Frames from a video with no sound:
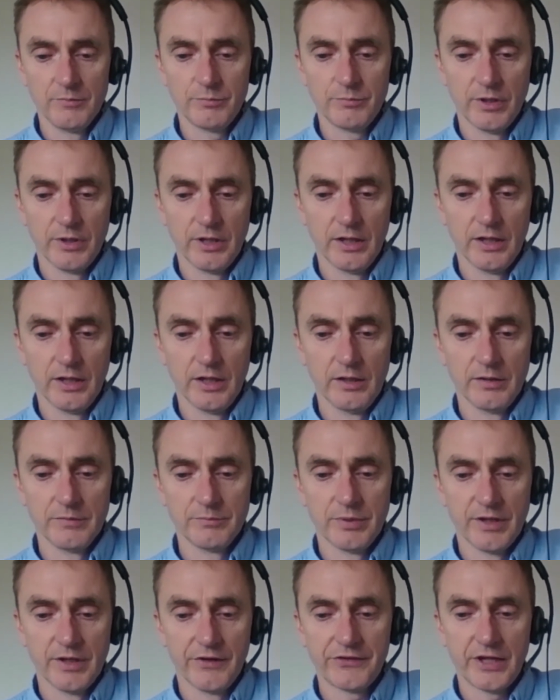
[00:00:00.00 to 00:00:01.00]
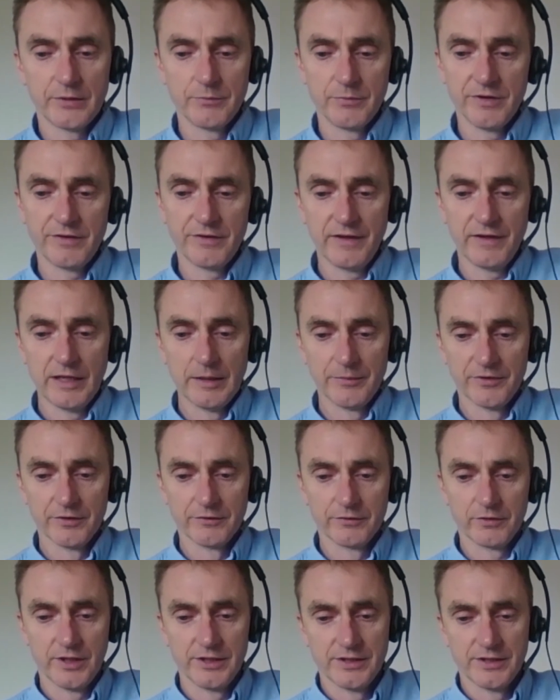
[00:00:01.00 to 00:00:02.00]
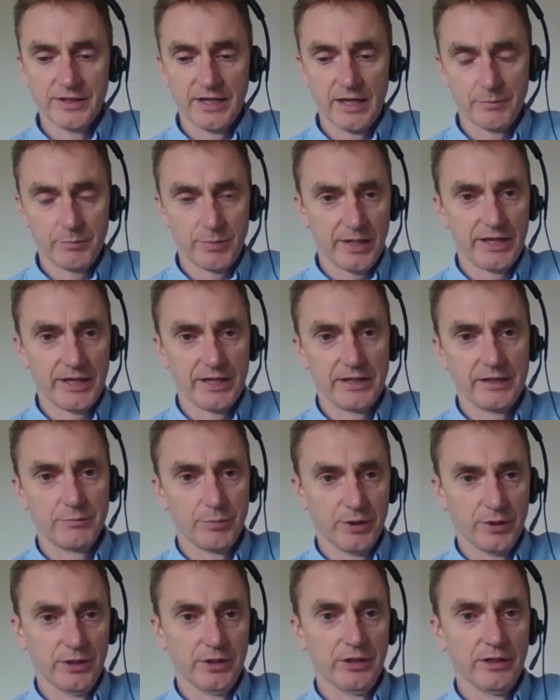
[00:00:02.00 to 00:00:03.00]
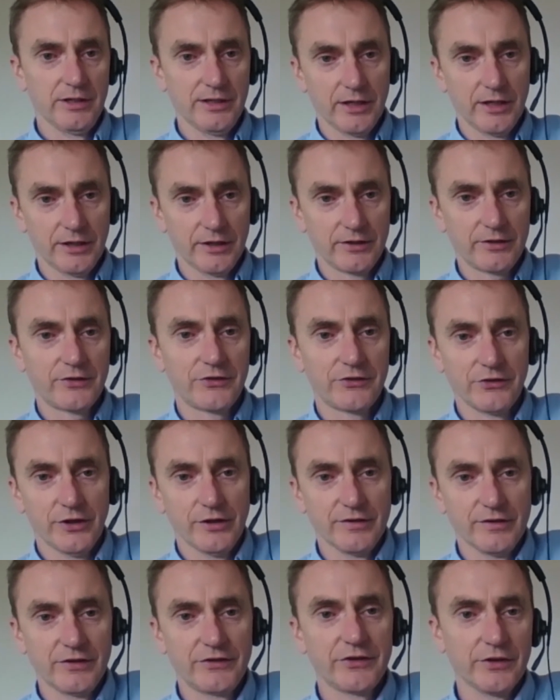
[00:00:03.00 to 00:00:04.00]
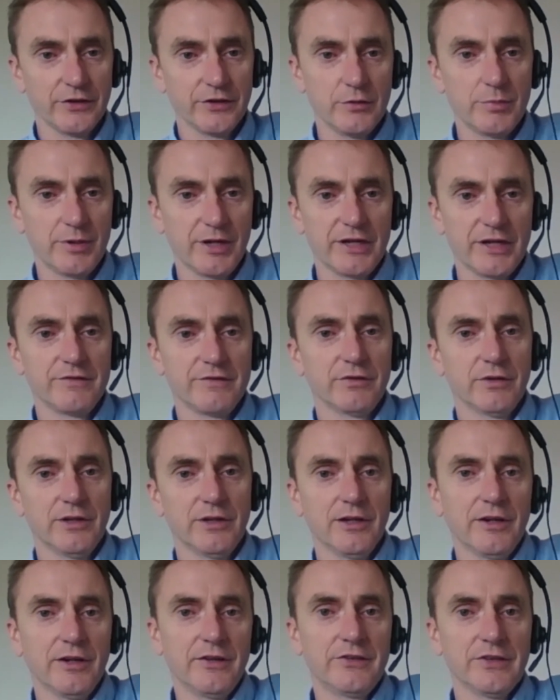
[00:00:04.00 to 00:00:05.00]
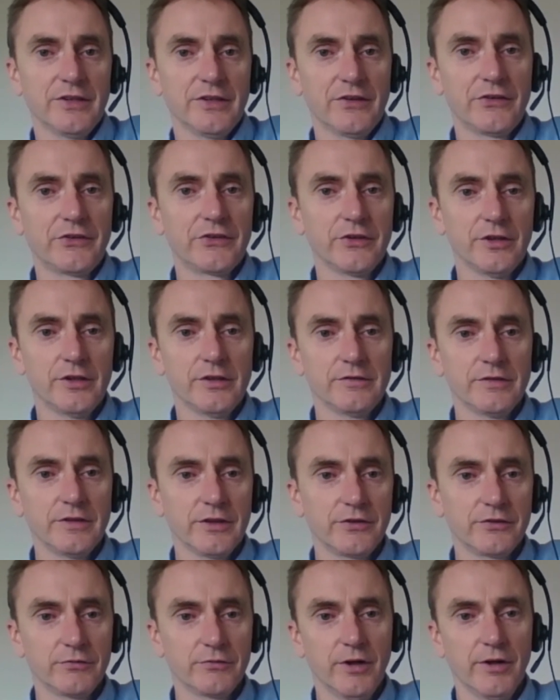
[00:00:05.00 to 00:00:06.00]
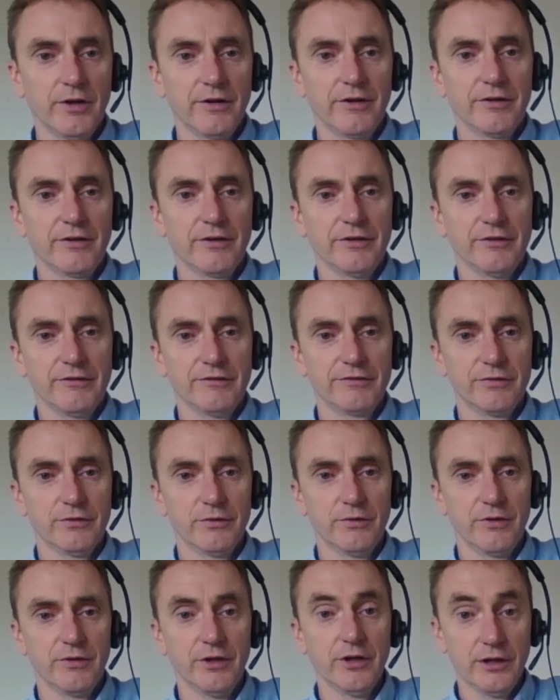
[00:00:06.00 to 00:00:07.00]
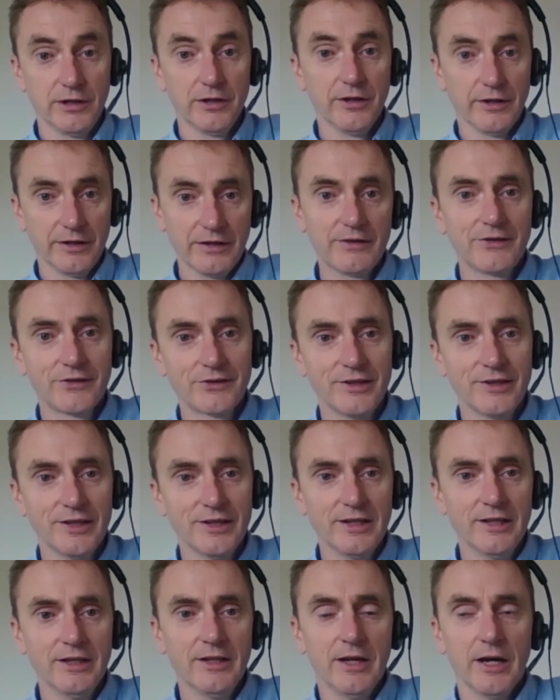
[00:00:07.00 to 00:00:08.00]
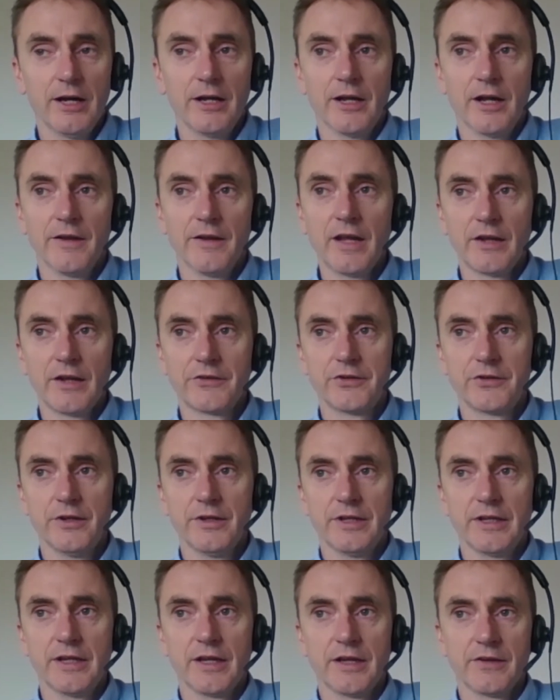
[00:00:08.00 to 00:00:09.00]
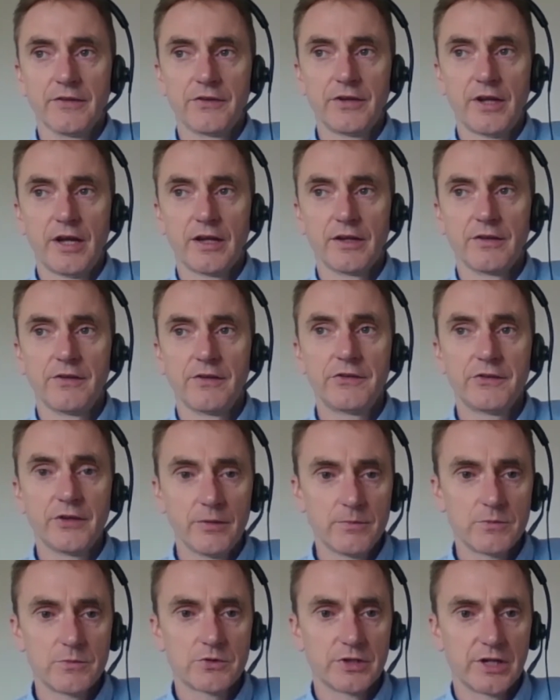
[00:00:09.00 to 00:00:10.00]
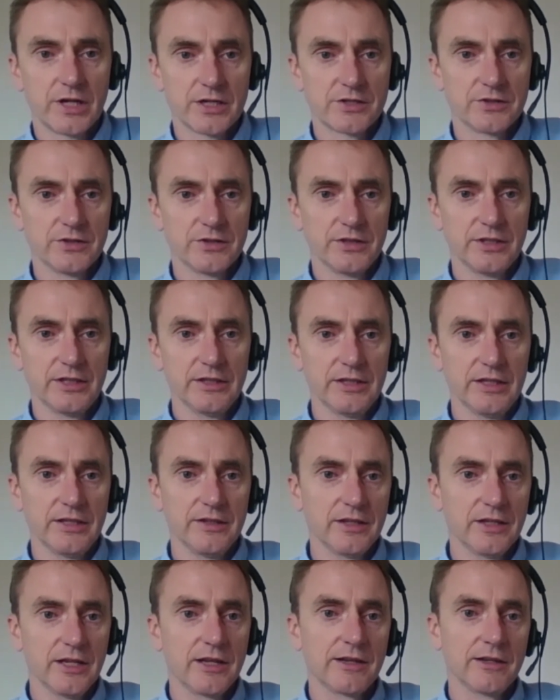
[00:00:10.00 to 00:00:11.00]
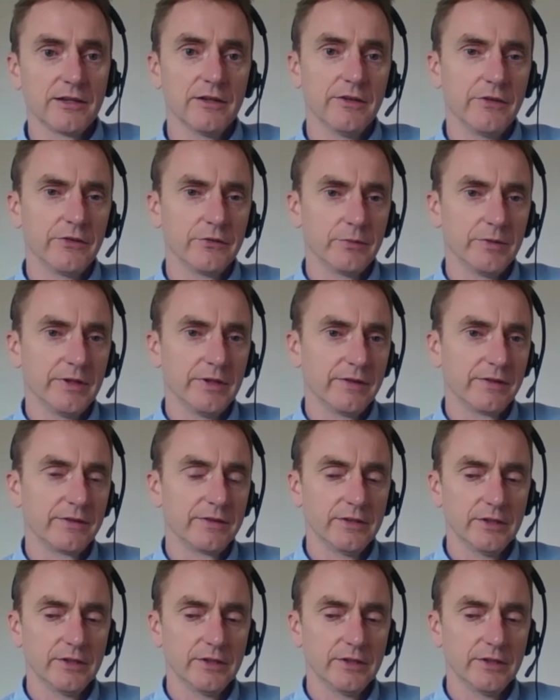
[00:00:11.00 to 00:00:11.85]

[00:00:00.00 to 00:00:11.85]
But the same with Philips have created their pay per lux service, so you pay for a lighting service rather than for the lights, and that certainly has had some traction in the Netherlands with